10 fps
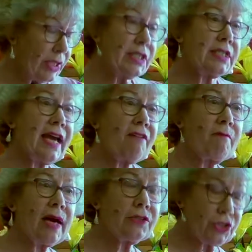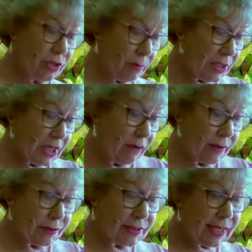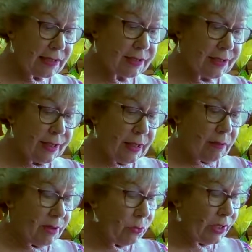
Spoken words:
didn't have much in the material sense, but